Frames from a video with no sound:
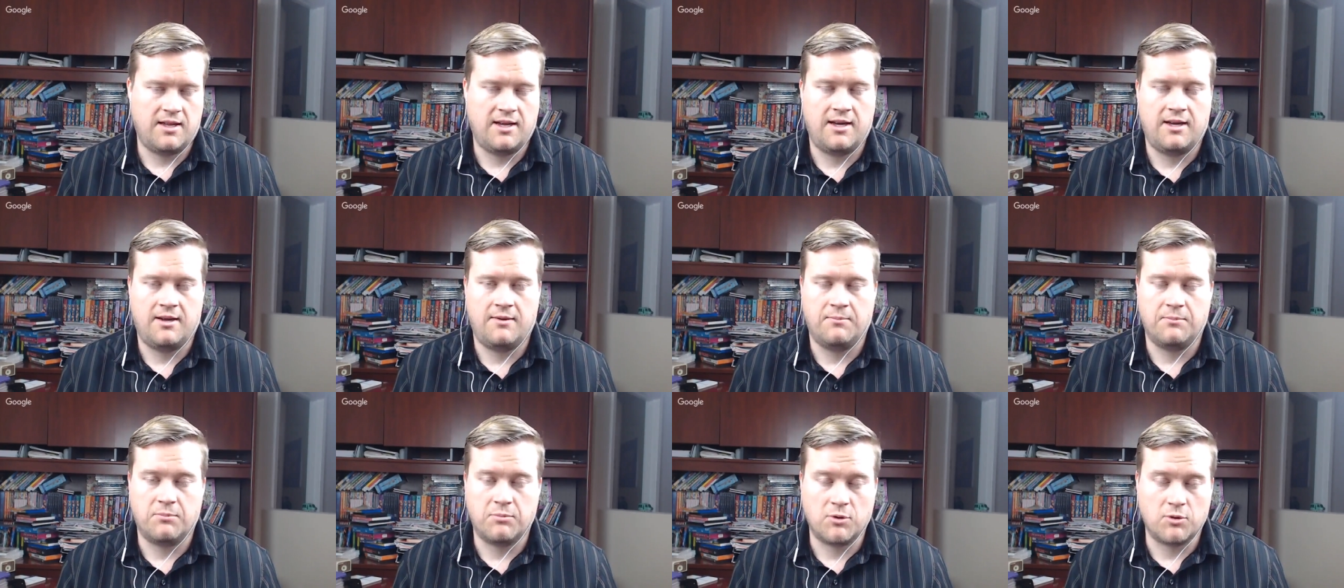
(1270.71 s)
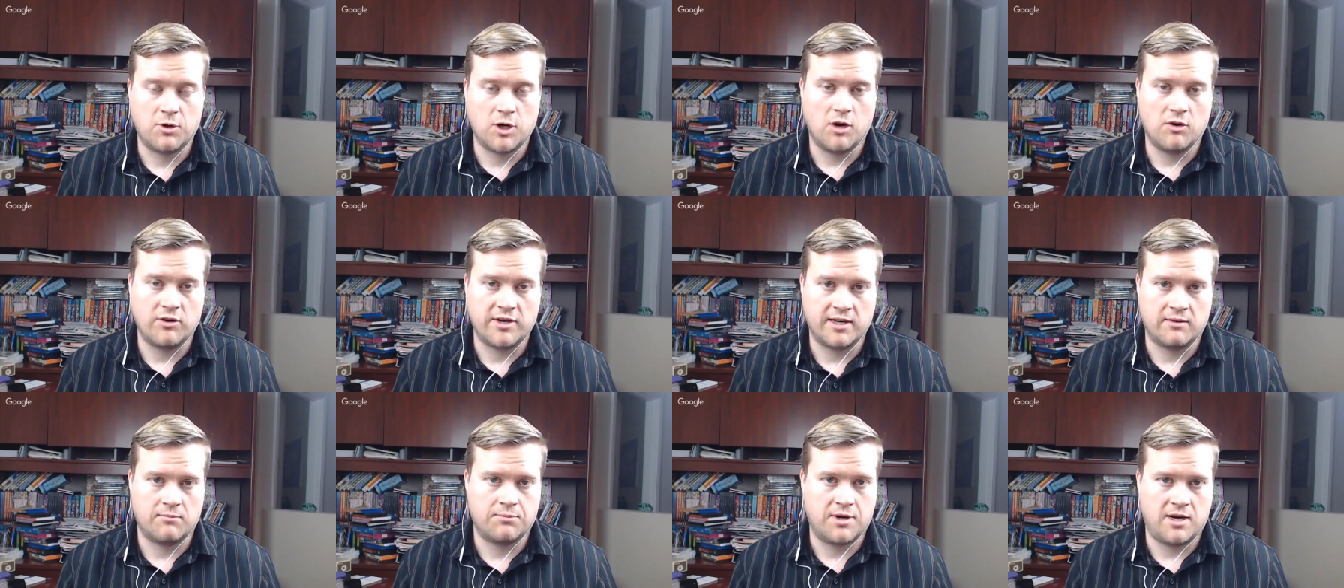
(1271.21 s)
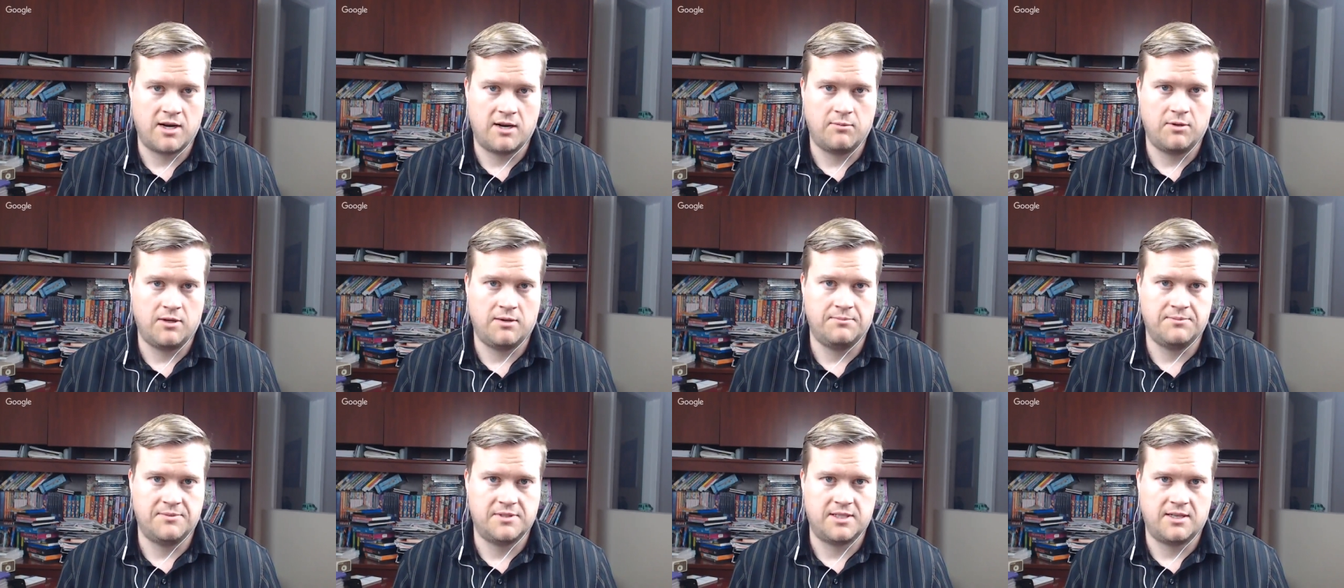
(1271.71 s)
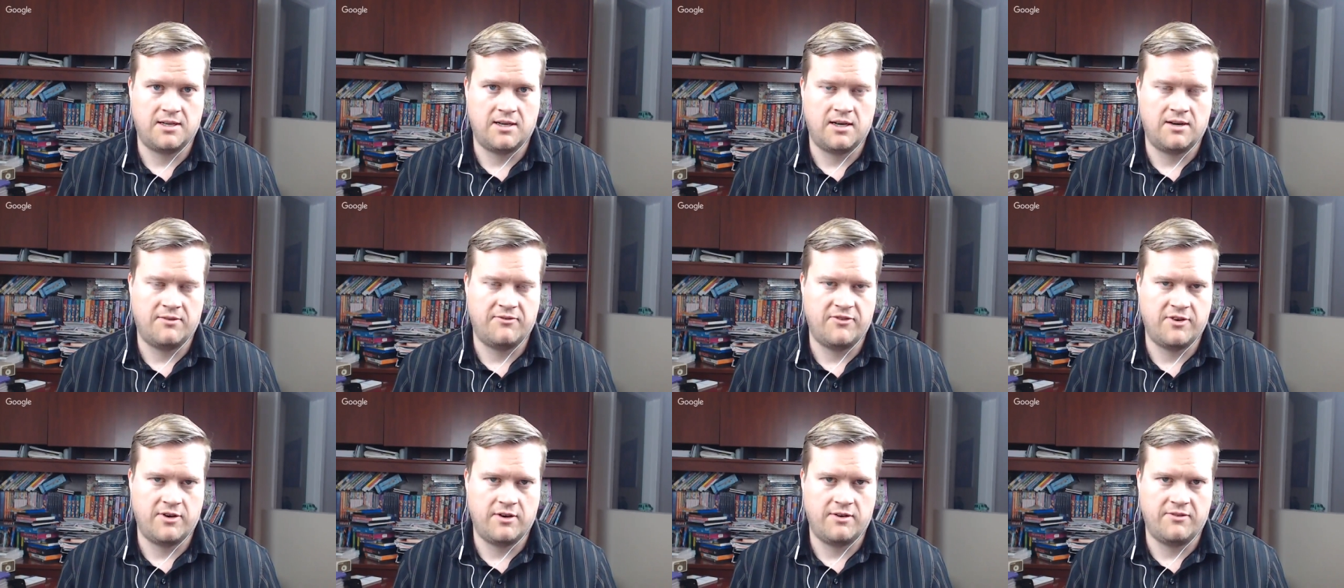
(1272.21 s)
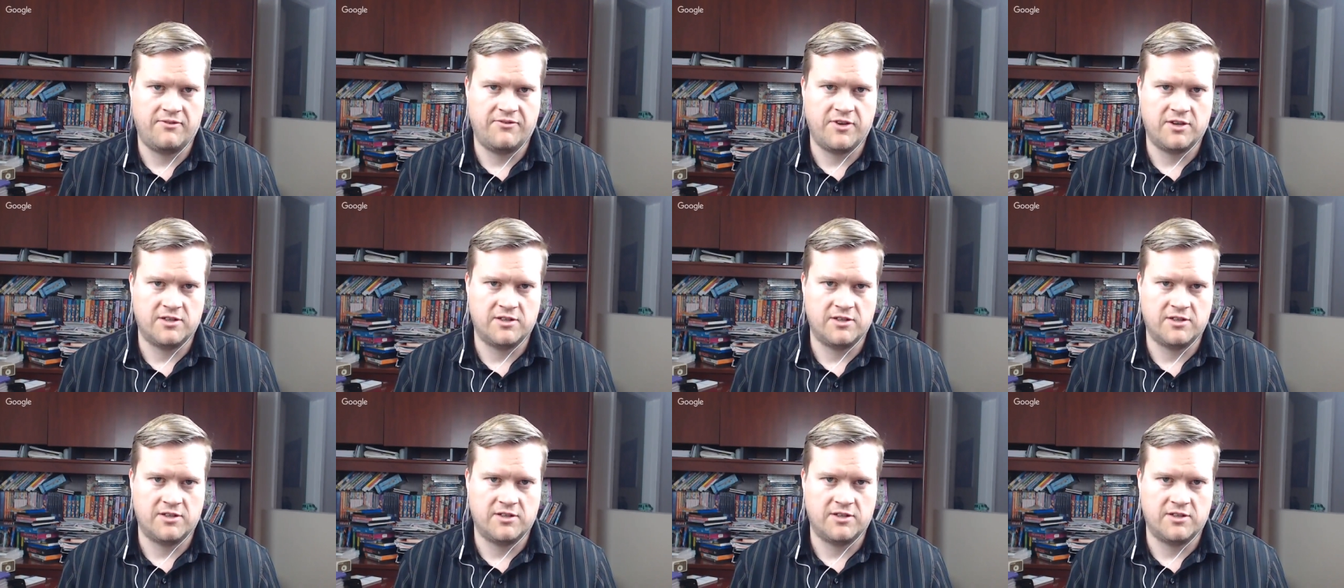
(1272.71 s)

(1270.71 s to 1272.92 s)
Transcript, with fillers: um, coding problems off of.